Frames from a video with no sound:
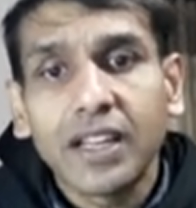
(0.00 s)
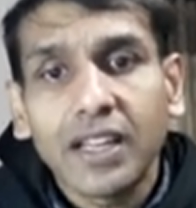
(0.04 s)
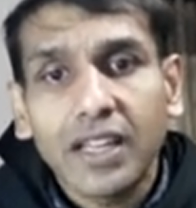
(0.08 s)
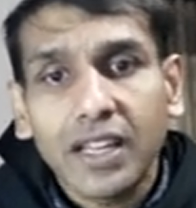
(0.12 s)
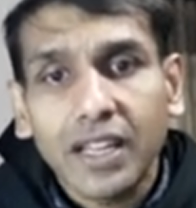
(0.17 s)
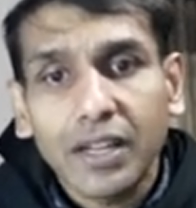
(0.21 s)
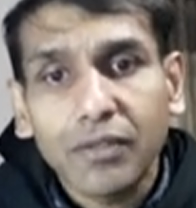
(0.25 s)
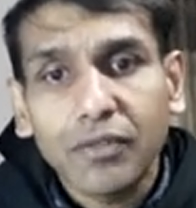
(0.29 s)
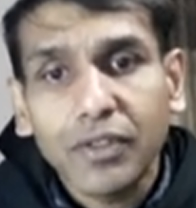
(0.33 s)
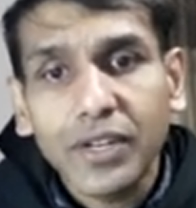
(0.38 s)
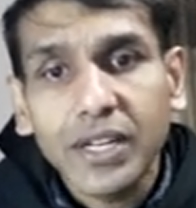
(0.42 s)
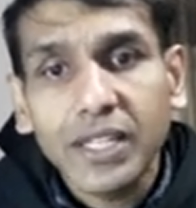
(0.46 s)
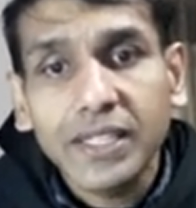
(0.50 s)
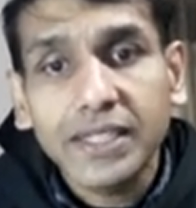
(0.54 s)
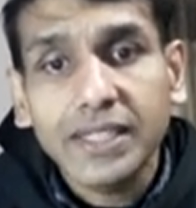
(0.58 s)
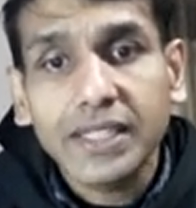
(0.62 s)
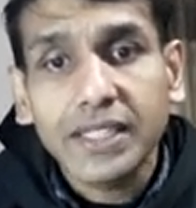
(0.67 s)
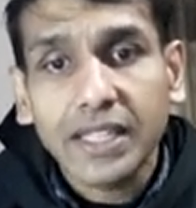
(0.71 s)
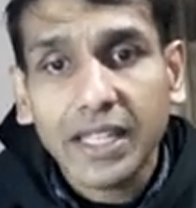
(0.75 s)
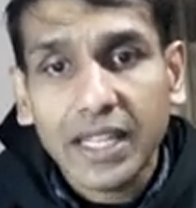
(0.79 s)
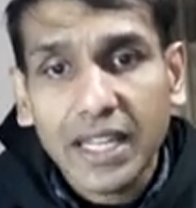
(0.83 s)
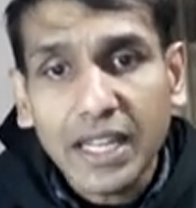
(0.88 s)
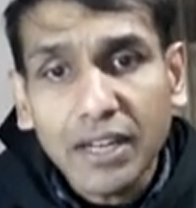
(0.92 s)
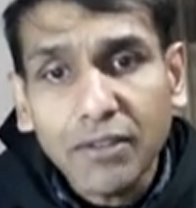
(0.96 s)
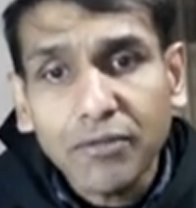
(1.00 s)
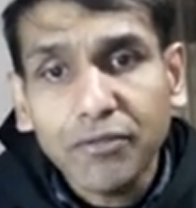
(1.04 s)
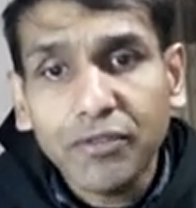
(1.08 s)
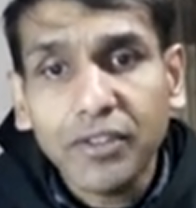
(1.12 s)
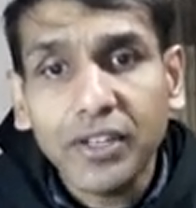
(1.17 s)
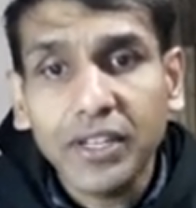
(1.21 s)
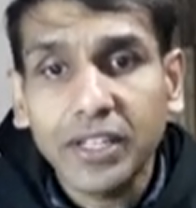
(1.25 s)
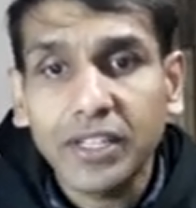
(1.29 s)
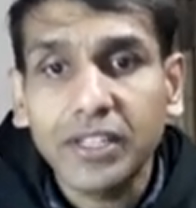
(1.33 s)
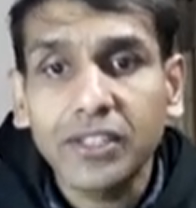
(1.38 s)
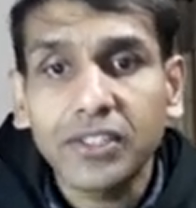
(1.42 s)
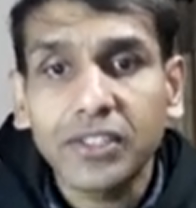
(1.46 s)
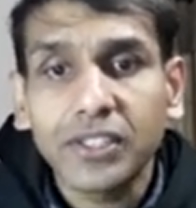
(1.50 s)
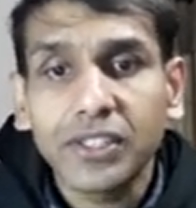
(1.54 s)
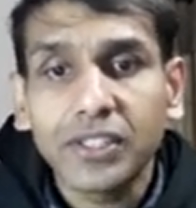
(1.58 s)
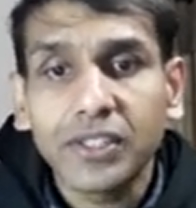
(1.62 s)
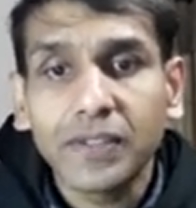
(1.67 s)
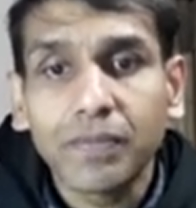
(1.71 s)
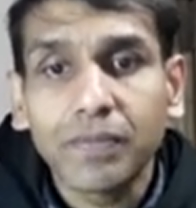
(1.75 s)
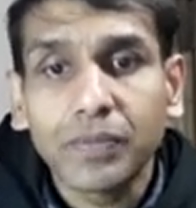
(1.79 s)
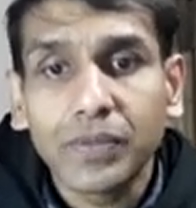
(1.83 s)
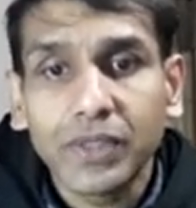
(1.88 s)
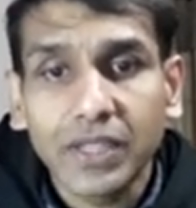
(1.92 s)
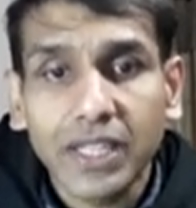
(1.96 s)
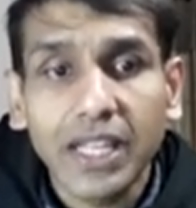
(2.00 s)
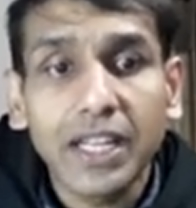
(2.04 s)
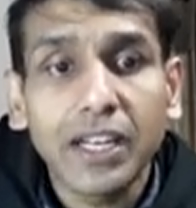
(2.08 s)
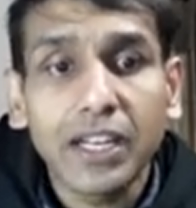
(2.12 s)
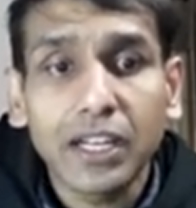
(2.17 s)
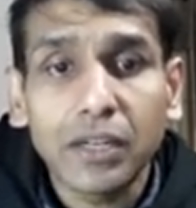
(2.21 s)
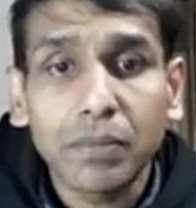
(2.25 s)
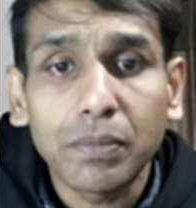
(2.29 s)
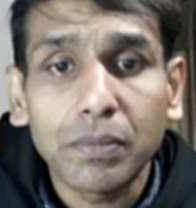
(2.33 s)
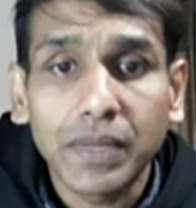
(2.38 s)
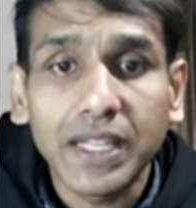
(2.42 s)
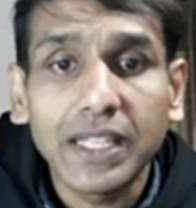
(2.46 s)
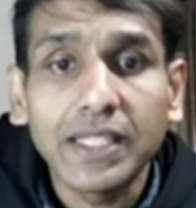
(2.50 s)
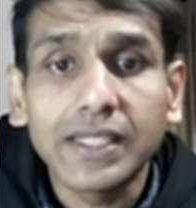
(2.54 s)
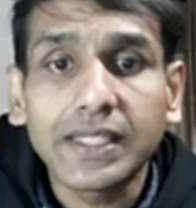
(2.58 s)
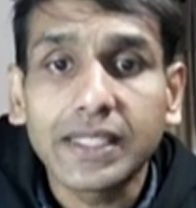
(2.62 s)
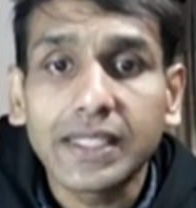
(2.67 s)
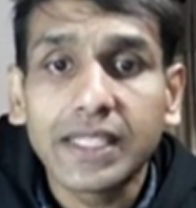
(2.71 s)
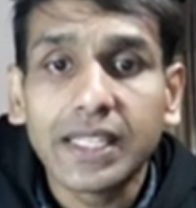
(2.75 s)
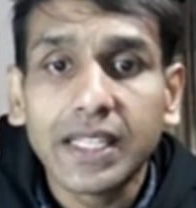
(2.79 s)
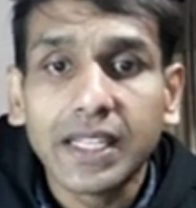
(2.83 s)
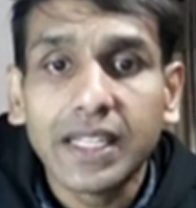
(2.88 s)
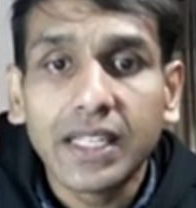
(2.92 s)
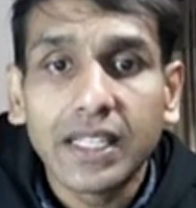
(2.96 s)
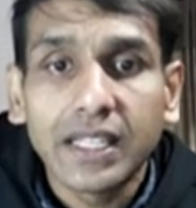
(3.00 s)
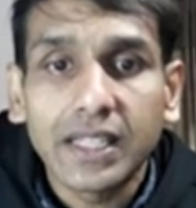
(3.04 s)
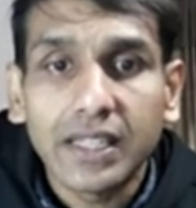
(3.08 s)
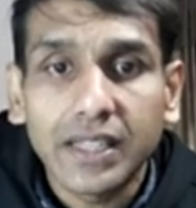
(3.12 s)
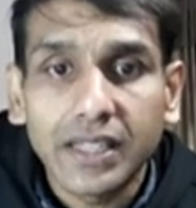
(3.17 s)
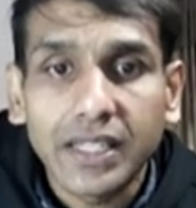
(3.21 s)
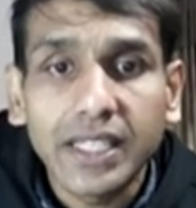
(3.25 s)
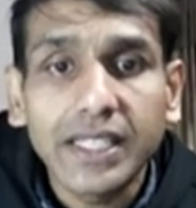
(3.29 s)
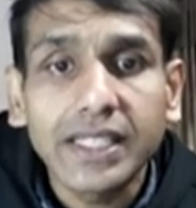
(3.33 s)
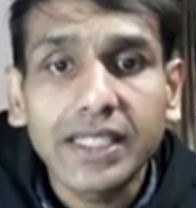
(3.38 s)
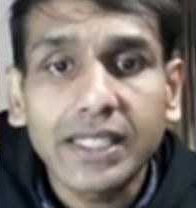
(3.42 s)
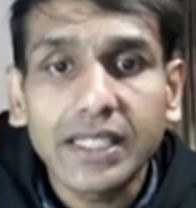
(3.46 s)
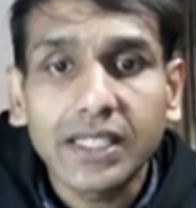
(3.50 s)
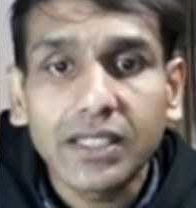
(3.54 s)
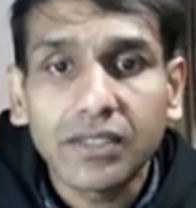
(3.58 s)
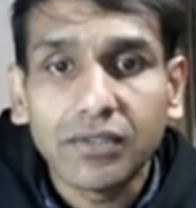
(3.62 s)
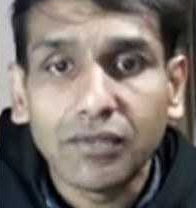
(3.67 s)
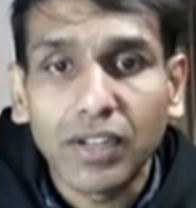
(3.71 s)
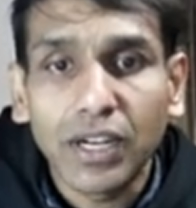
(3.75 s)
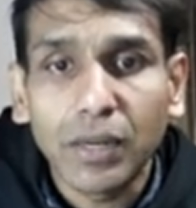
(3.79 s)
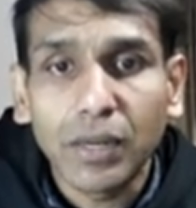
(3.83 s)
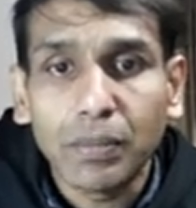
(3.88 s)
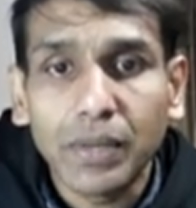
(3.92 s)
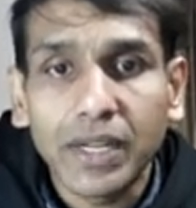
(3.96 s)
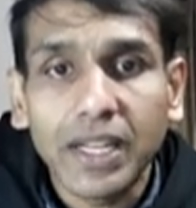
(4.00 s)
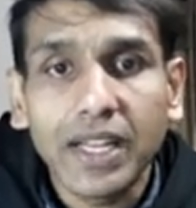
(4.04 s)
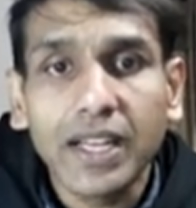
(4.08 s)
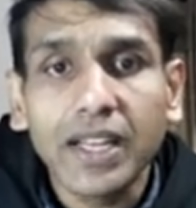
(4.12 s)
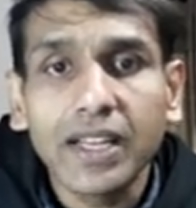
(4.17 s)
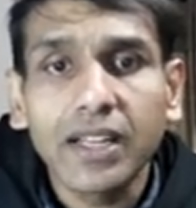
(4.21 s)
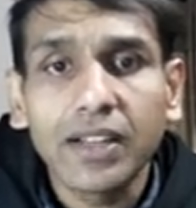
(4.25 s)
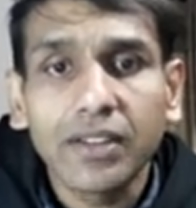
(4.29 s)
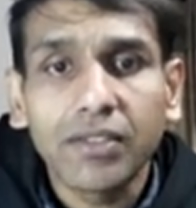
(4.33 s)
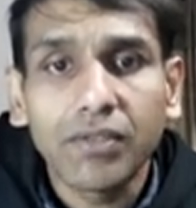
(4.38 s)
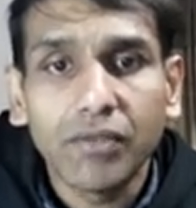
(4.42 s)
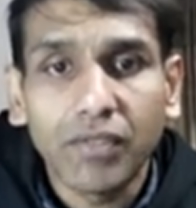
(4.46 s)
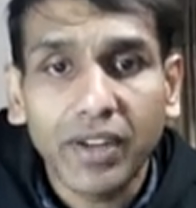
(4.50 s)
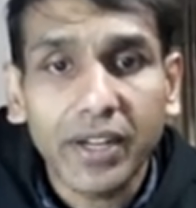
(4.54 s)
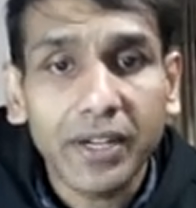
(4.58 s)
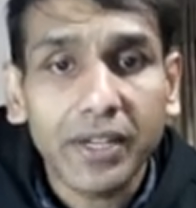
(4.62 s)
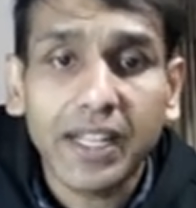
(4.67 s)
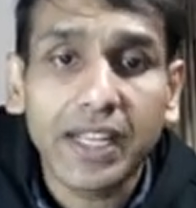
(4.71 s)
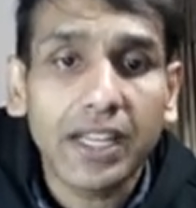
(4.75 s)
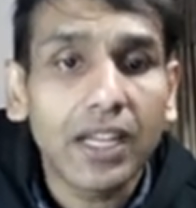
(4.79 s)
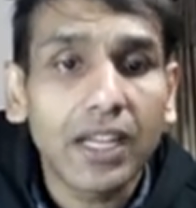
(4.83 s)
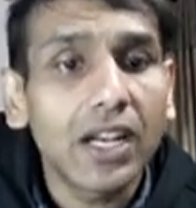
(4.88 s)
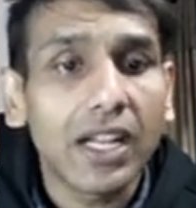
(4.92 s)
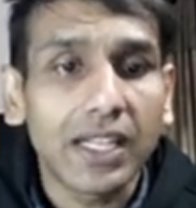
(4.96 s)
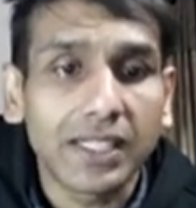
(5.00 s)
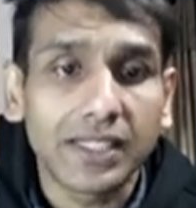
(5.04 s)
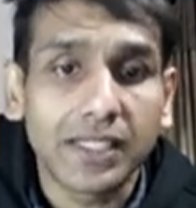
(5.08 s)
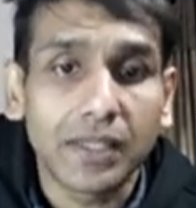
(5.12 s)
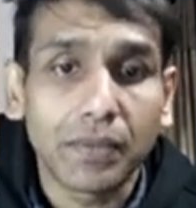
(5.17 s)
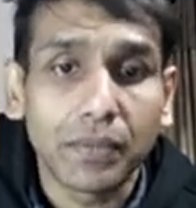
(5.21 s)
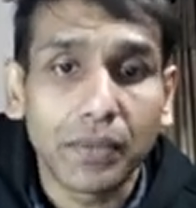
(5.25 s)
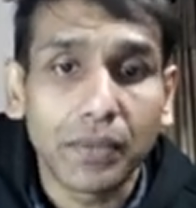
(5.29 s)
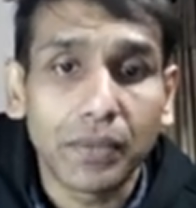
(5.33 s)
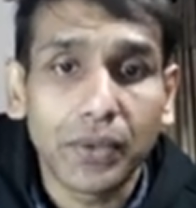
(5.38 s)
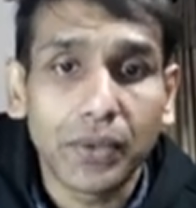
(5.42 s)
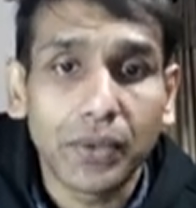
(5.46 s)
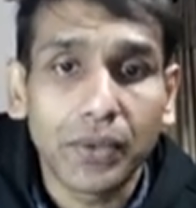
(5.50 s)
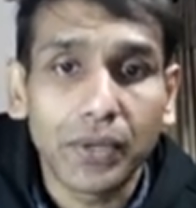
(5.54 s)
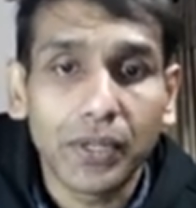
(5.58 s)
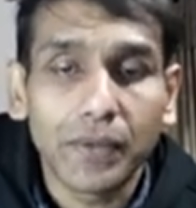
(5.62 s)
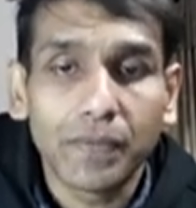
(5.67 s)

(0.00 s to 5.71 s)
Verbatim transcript: If it is infinite, then it means this will be a vertical asymptote.